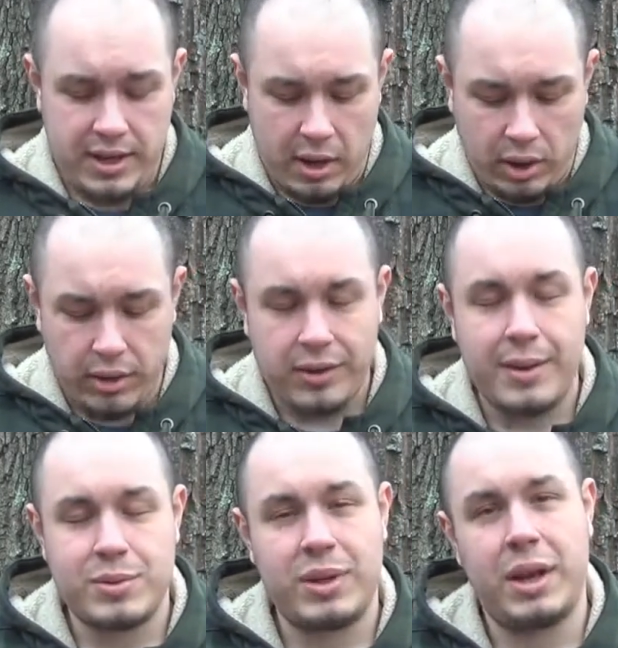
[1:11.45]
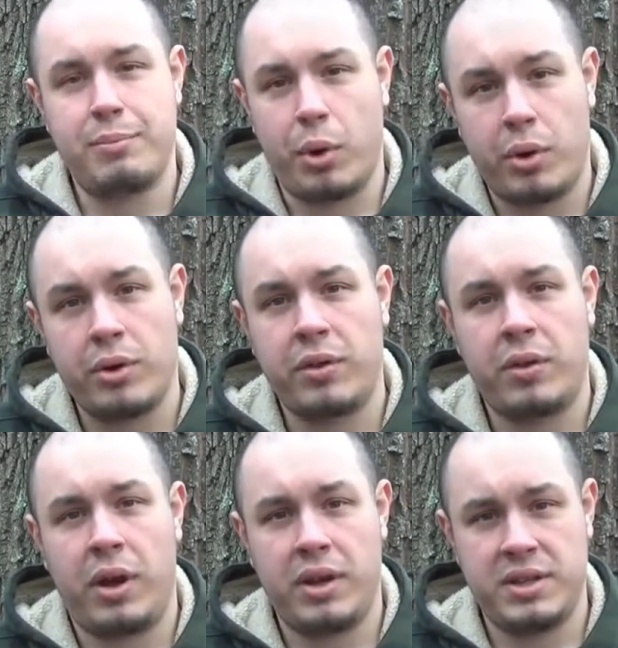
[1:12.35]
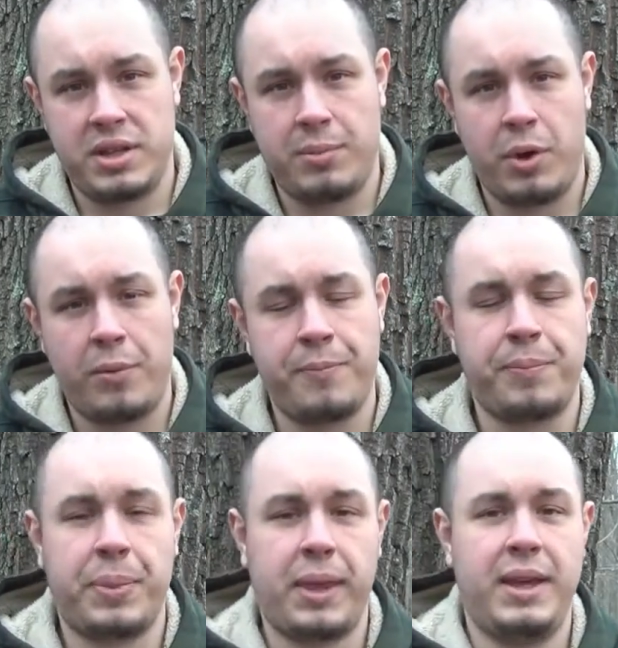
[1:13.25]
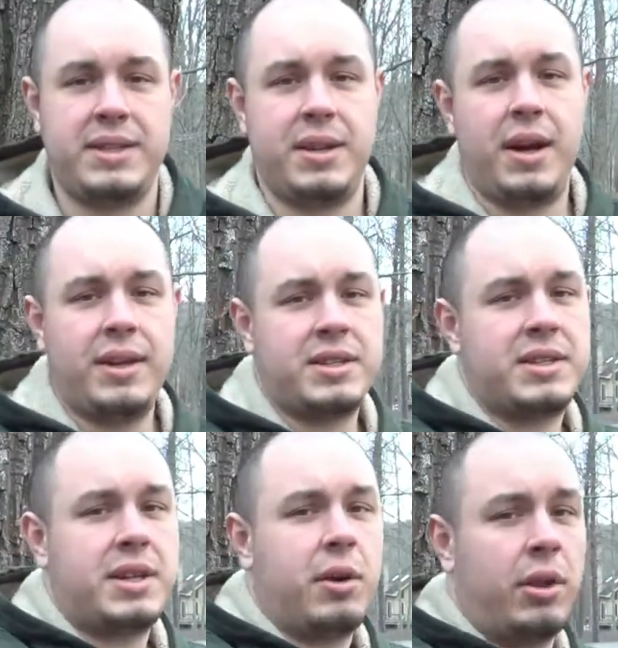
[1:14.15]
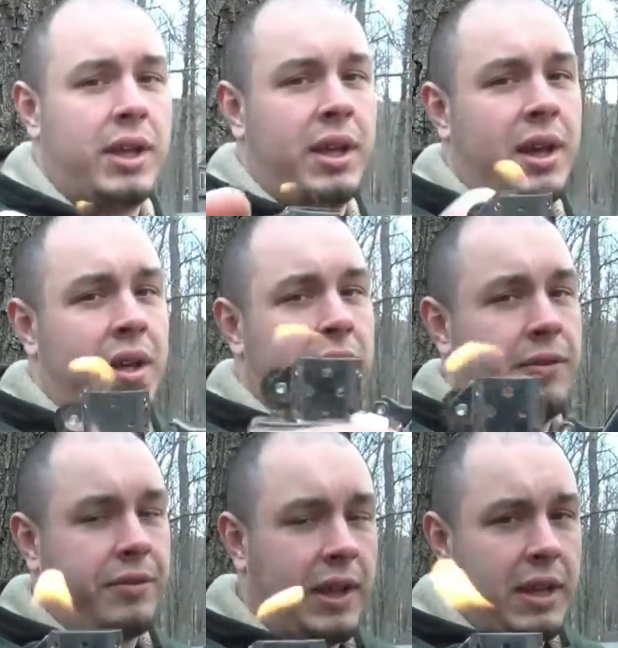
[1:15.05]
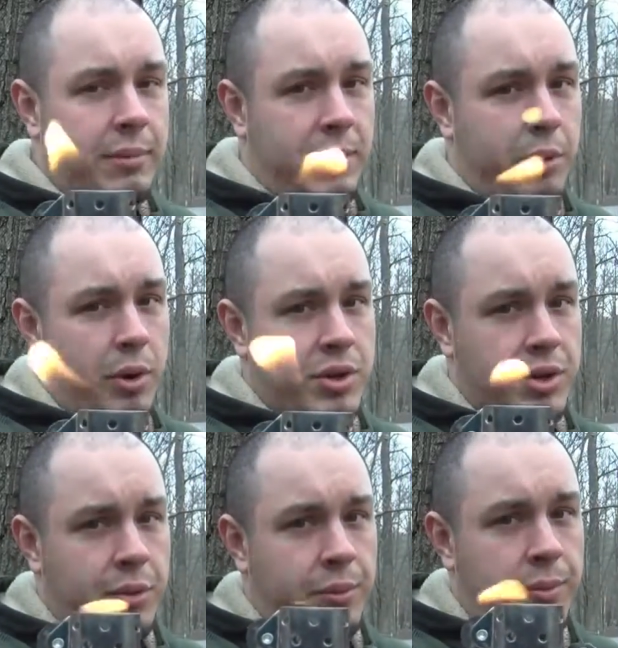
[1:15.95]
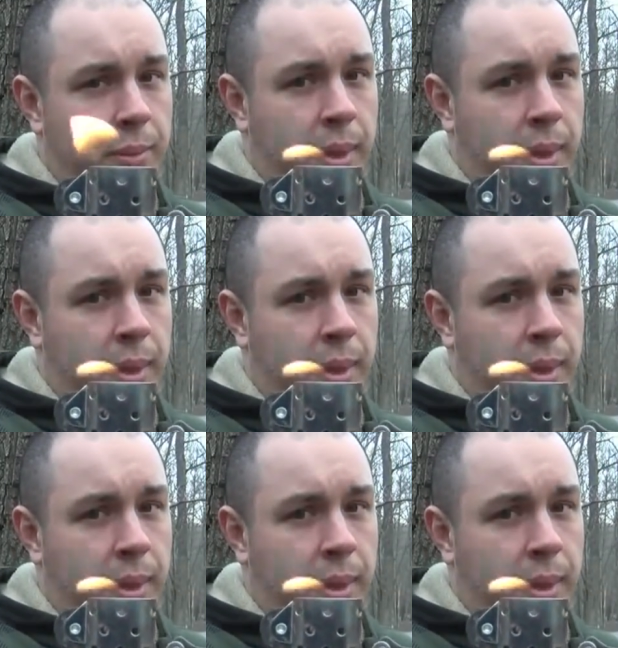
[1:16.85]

Now a lot of times when you get burned on a Zippo, it's not necessarily the flame that burns you,